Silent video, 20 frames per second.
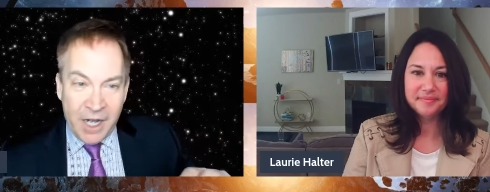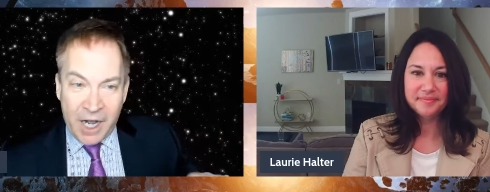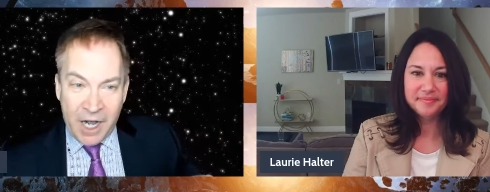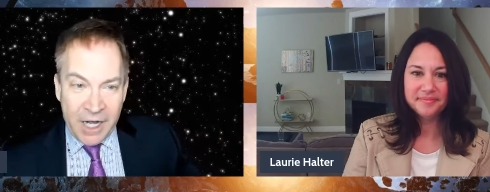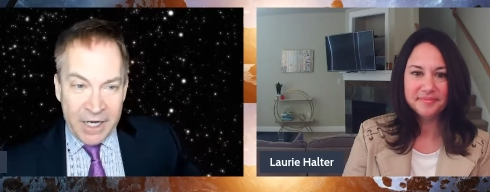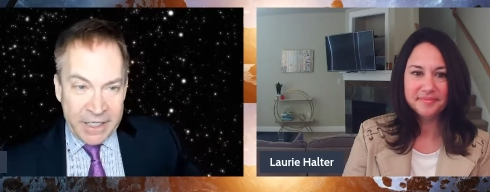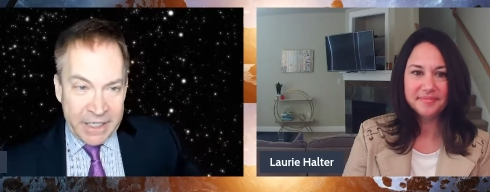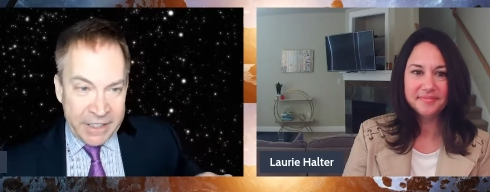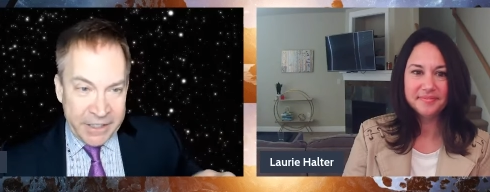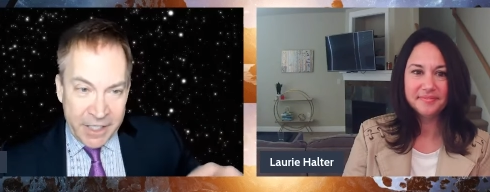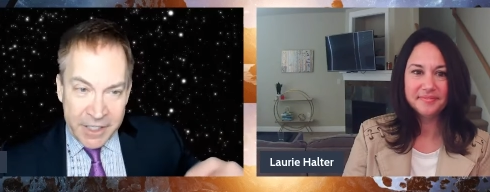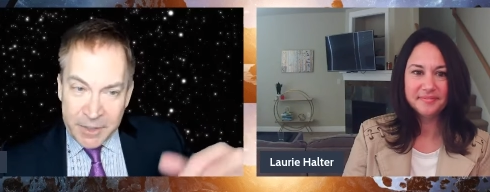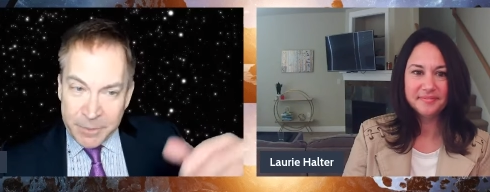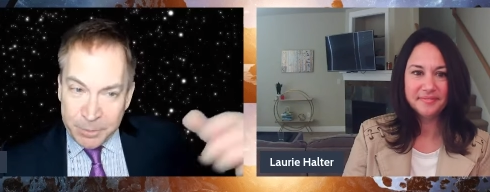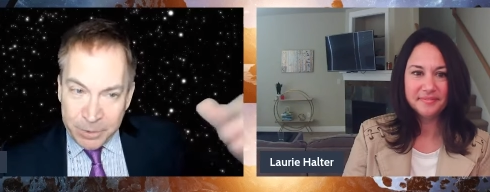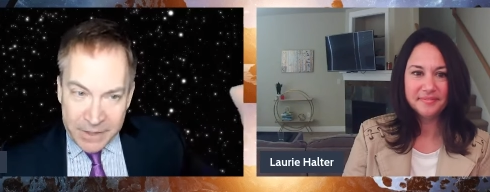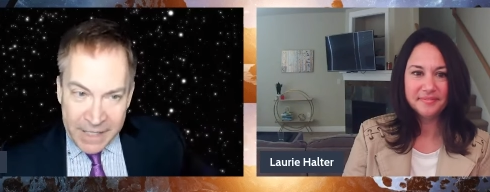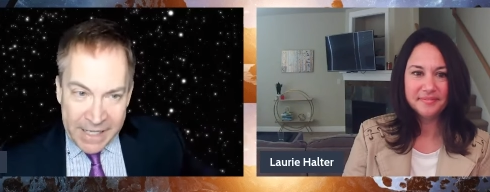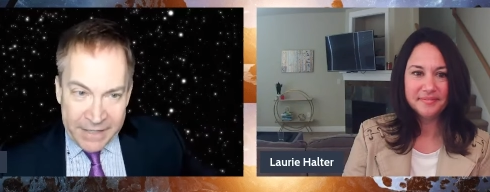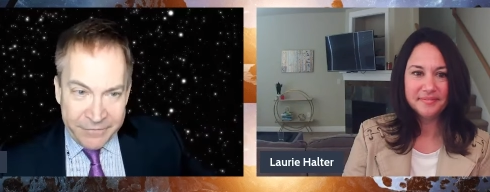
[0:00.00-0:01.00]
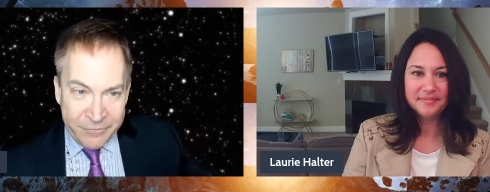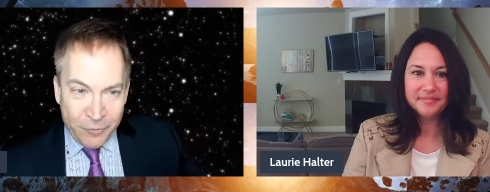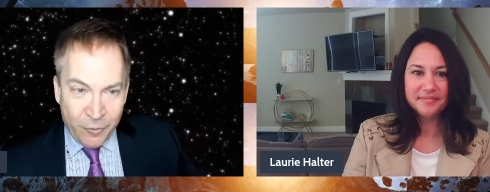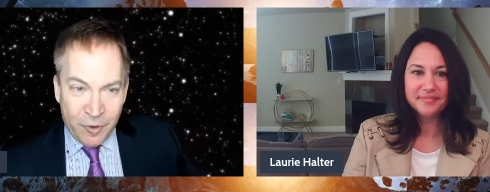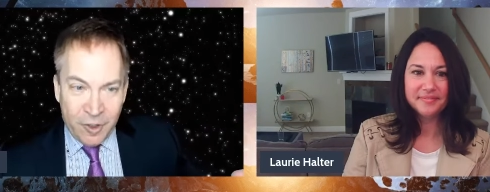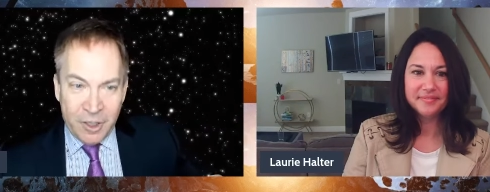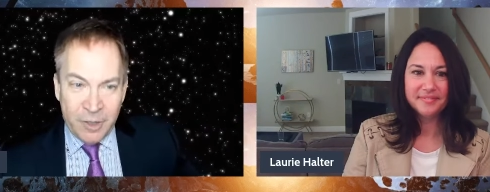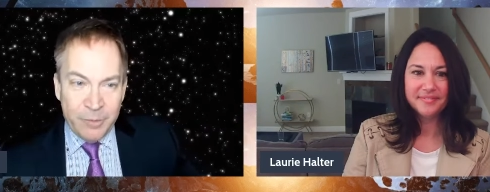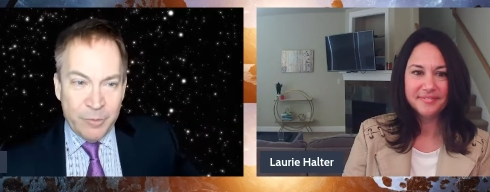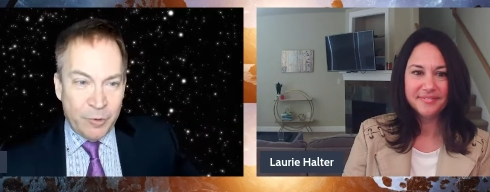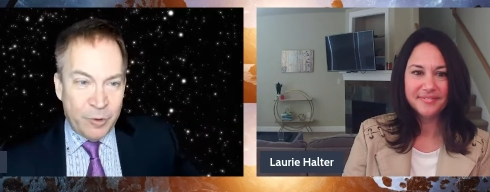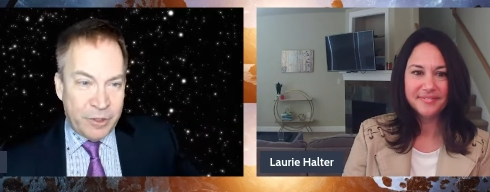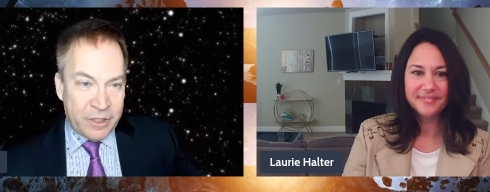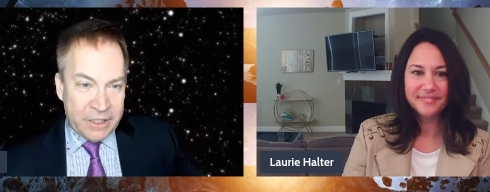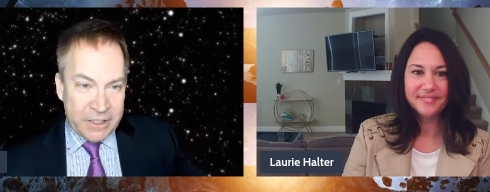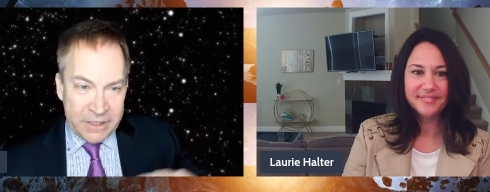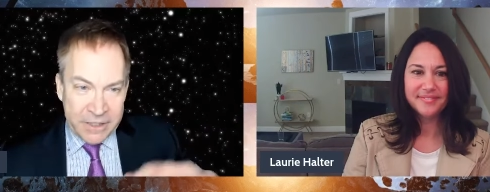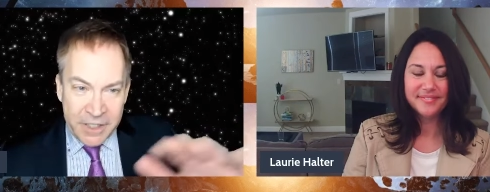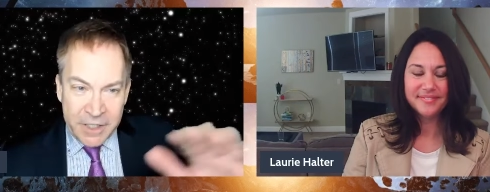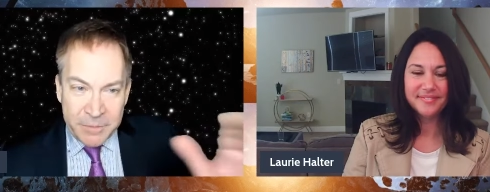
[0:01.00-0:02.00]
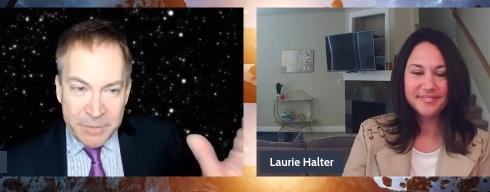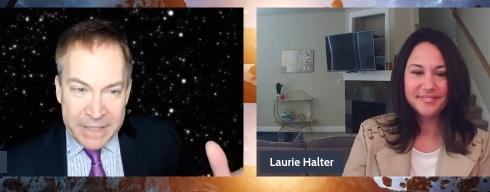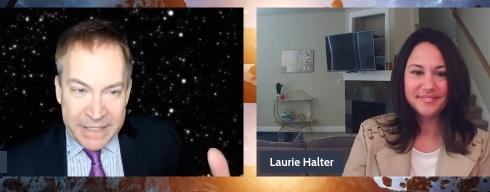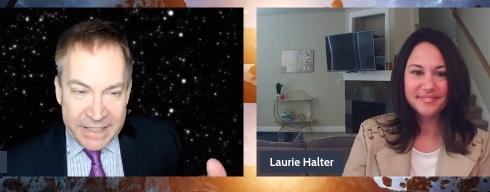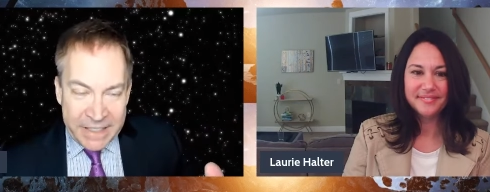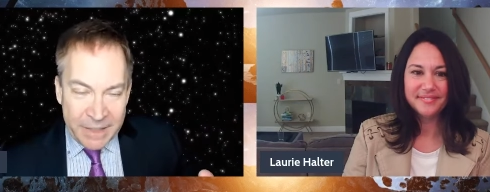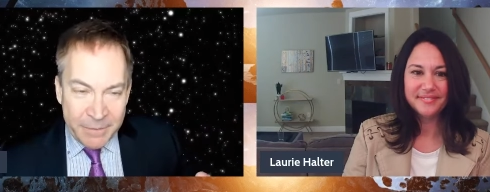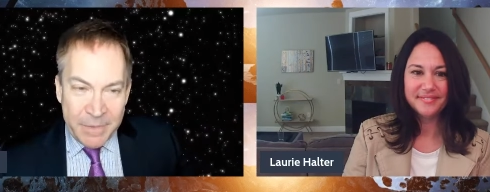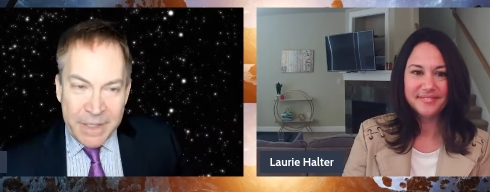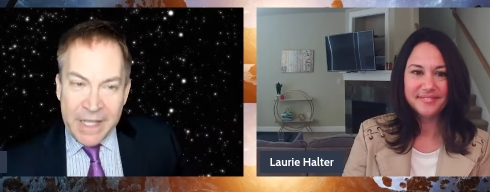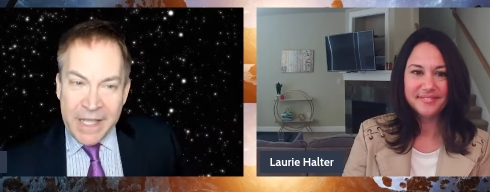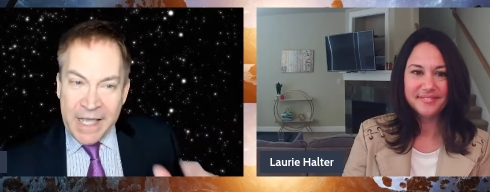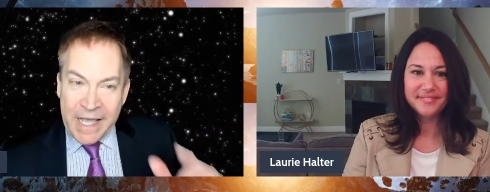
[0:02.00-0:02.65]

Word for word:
Speaker 1: on another platform or another medium.